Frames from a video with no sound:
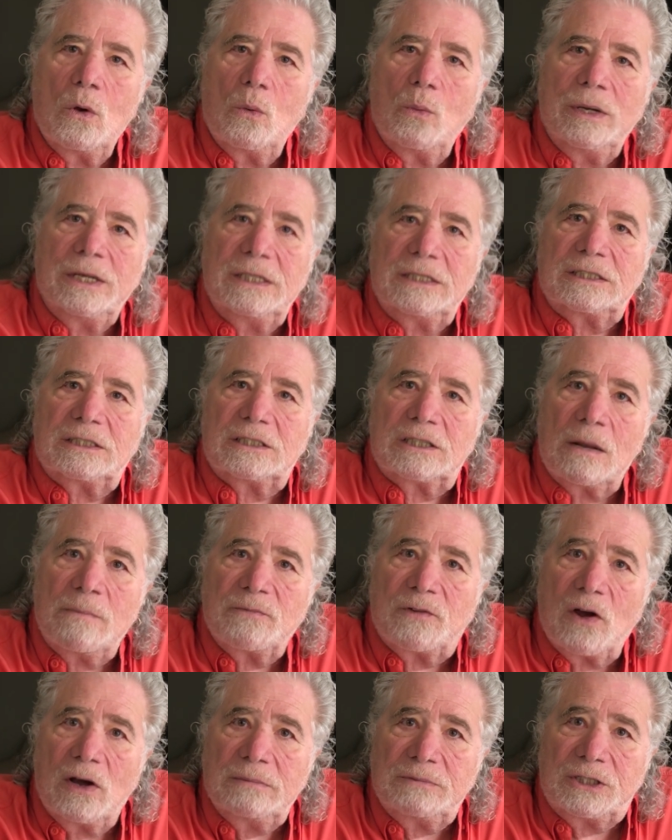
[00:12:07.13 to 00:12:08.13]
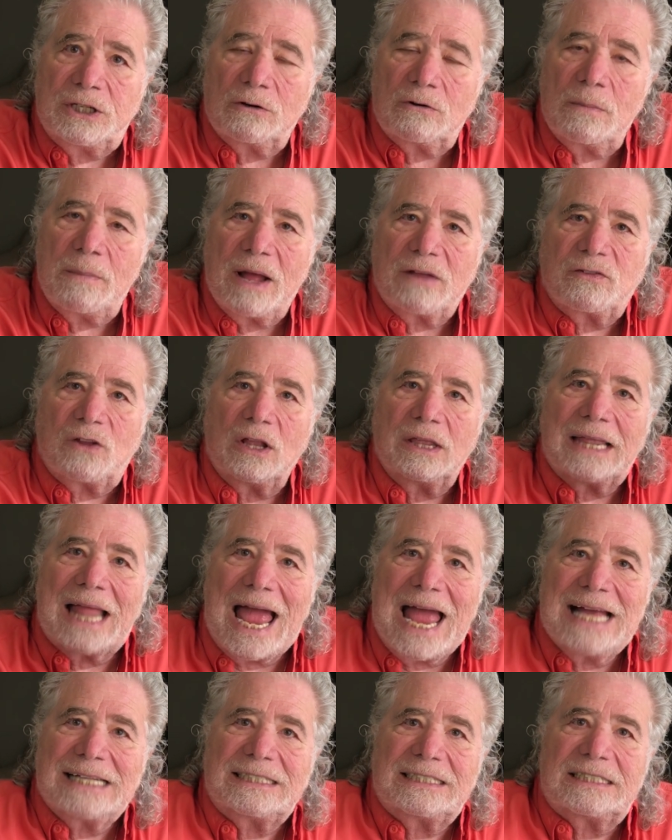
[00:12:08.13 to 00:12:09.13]
We sometimes hear about the
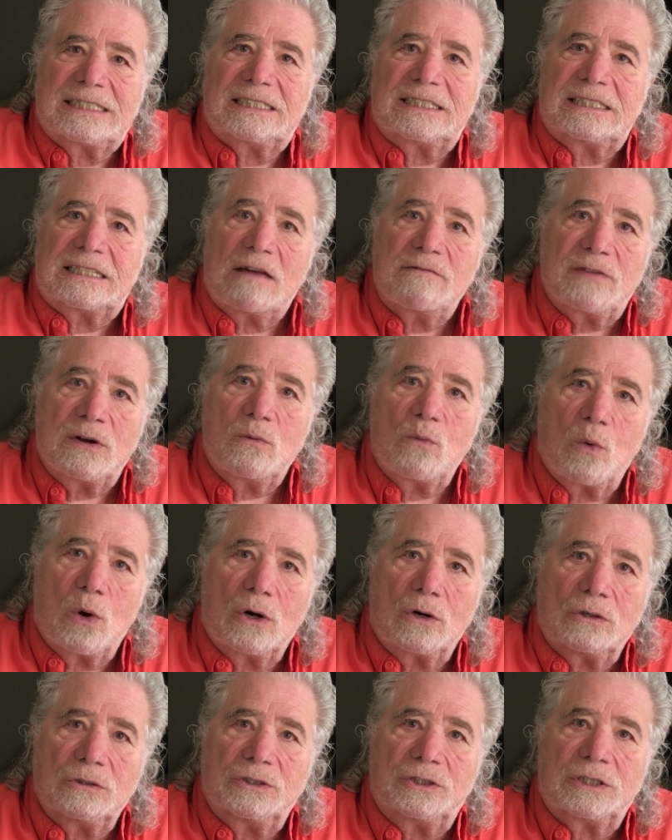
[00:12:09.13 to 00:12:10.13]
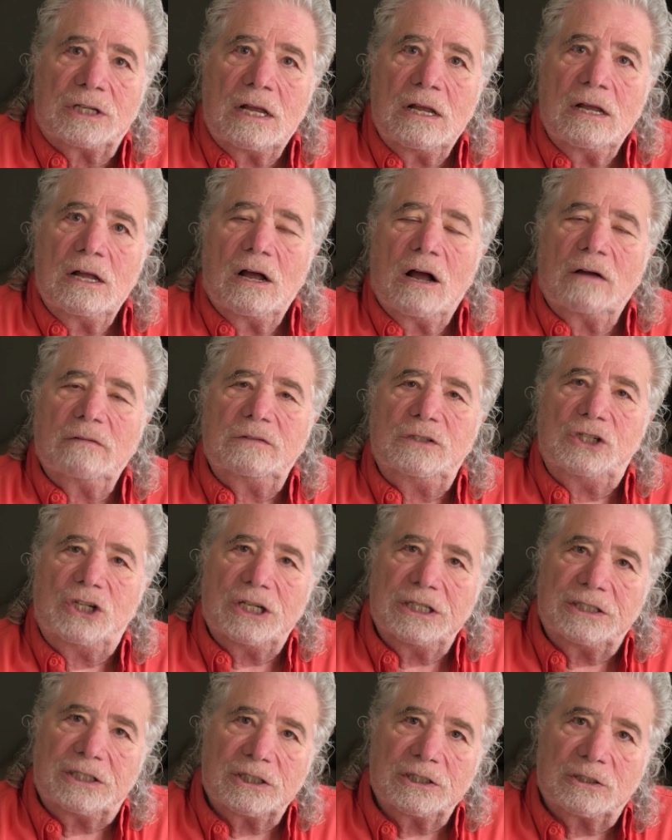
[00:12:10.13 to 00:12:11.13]
last 7 words of
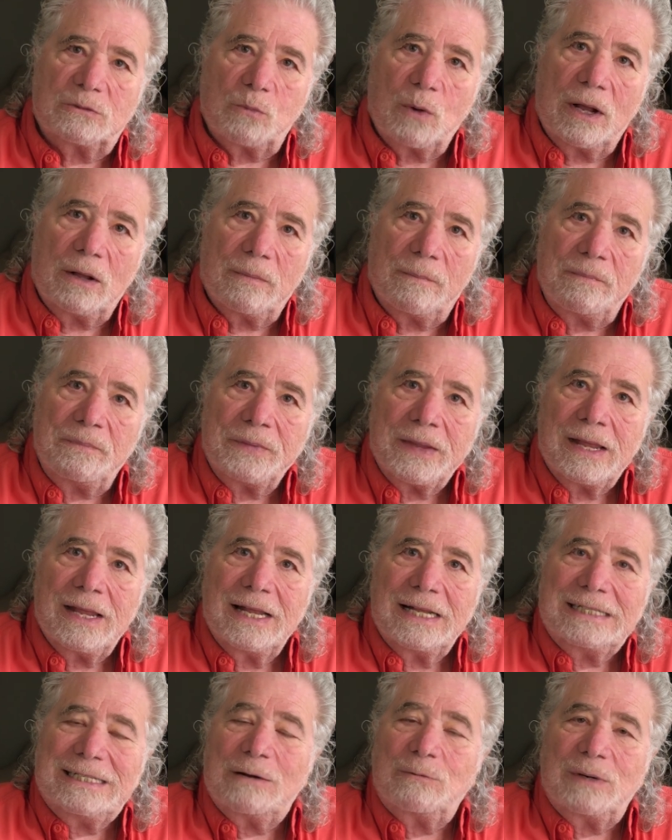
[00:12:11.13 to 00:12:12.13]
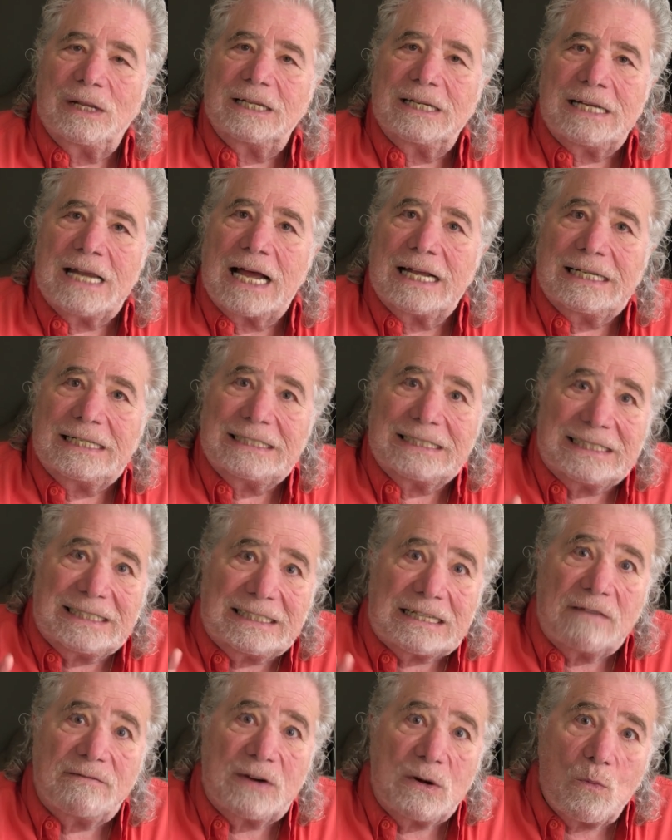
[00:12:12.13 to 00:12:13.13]
Jesus. Well, they're really not
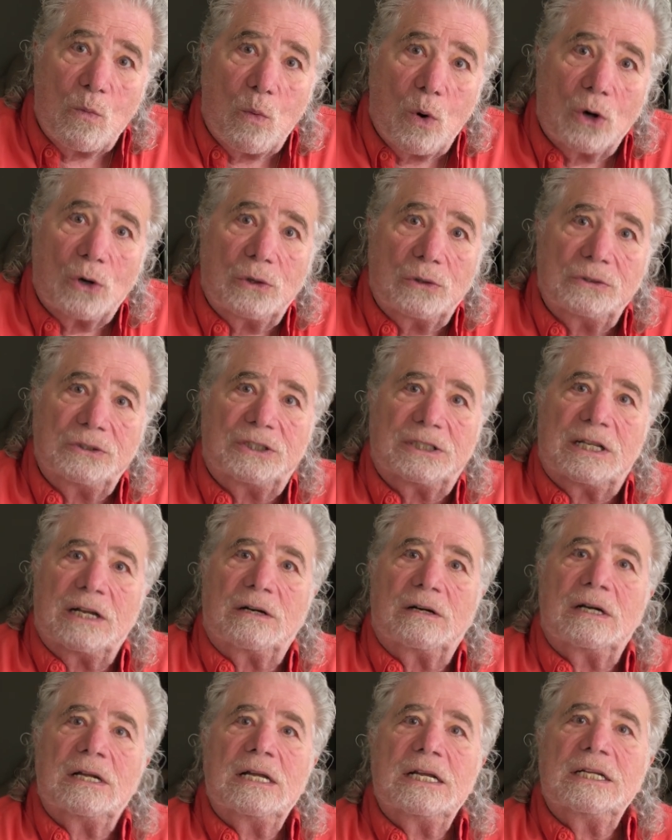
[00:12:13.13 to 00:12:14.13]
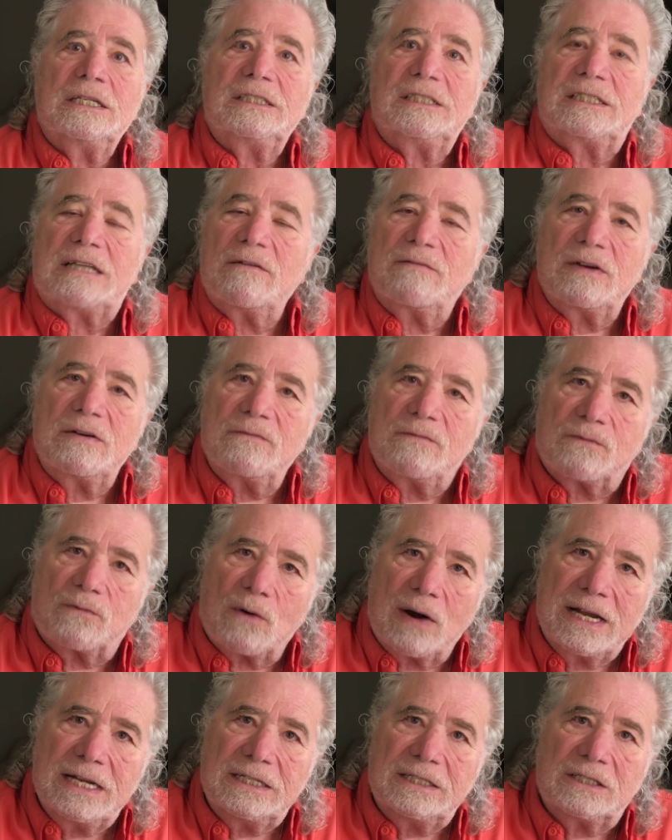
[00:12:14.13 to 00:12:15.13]
7 words, they're 7
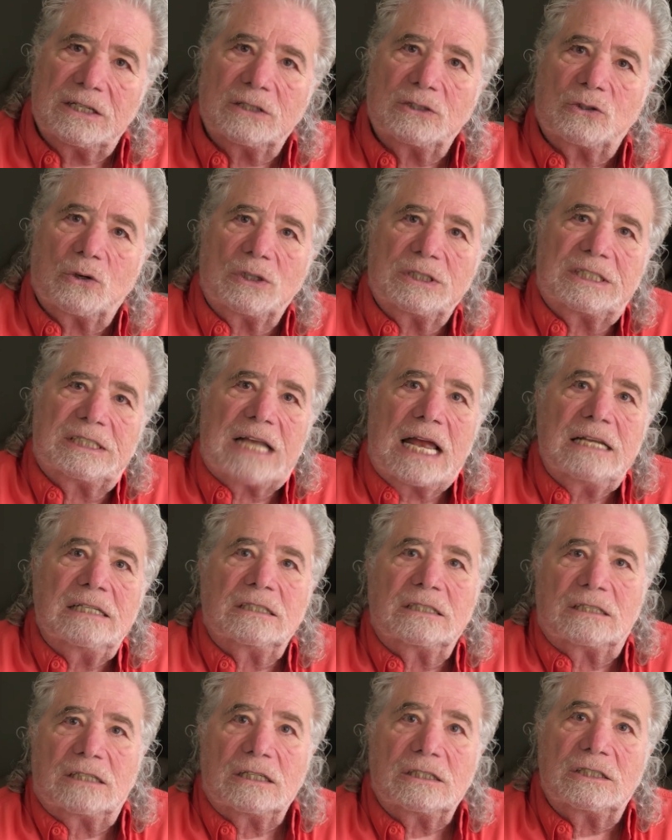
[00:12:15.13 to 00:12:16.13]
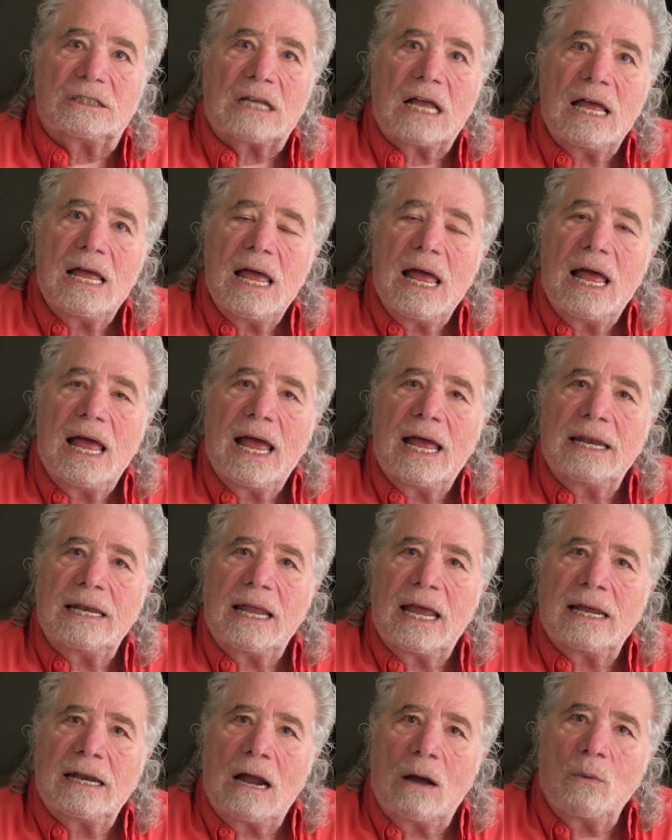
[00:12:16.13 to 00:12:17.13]
phrases or sentences.
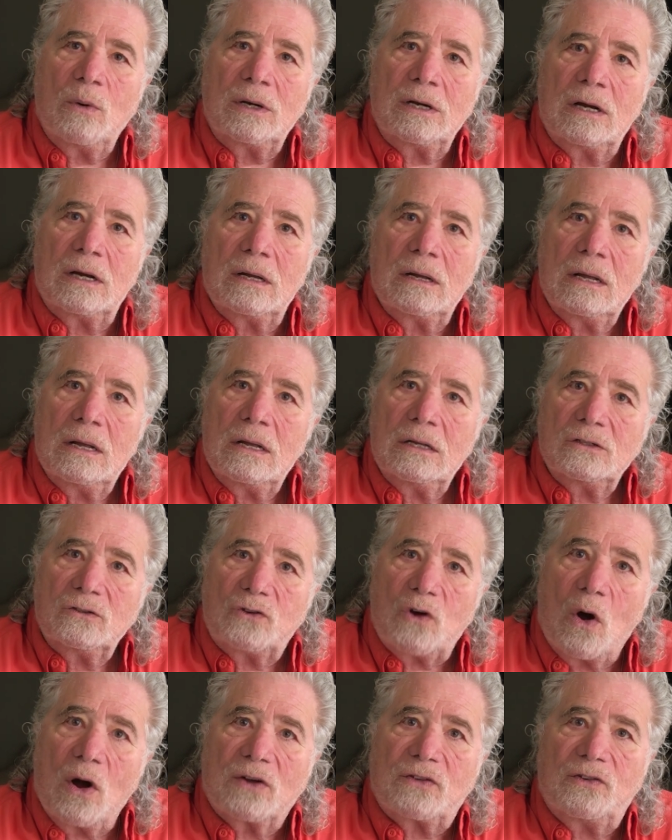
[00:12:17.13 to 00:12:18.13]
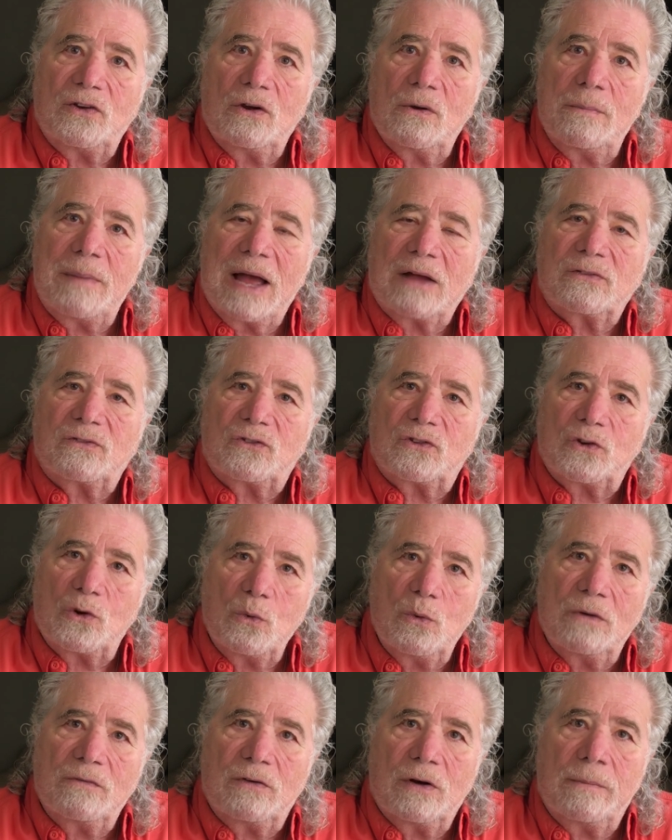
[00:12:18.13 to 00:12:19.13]
And I want to talk to you about
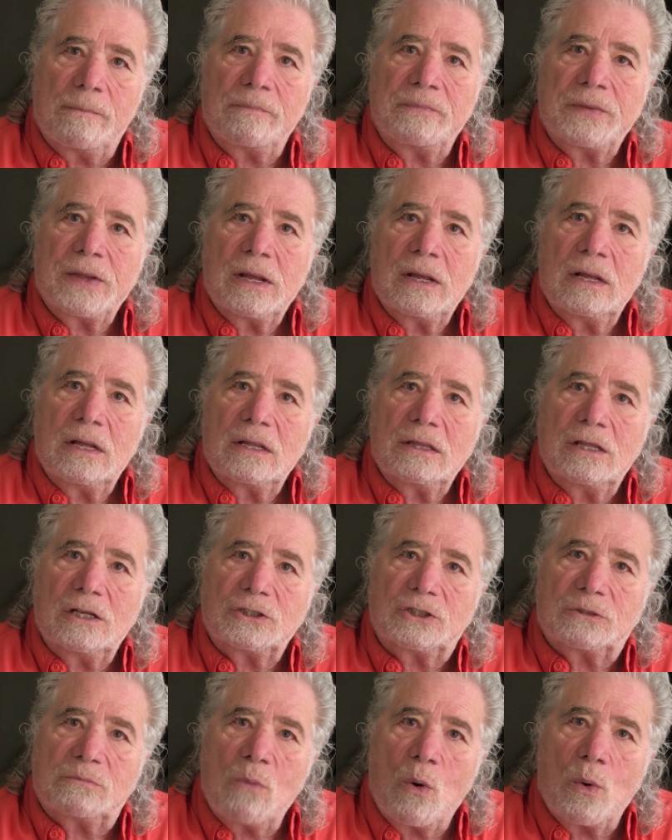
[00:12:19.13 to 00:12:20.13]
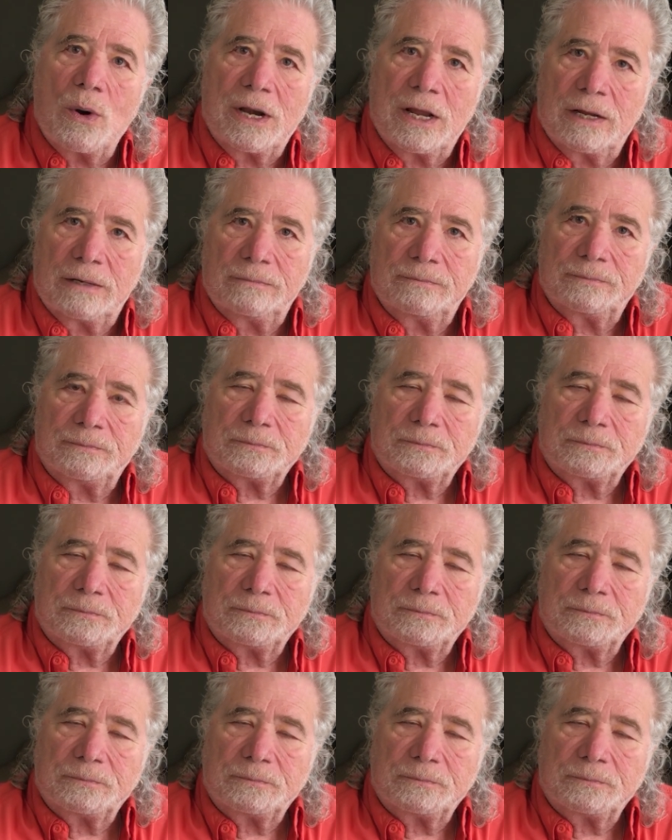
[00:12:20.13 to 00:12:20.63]
2 of them this morning.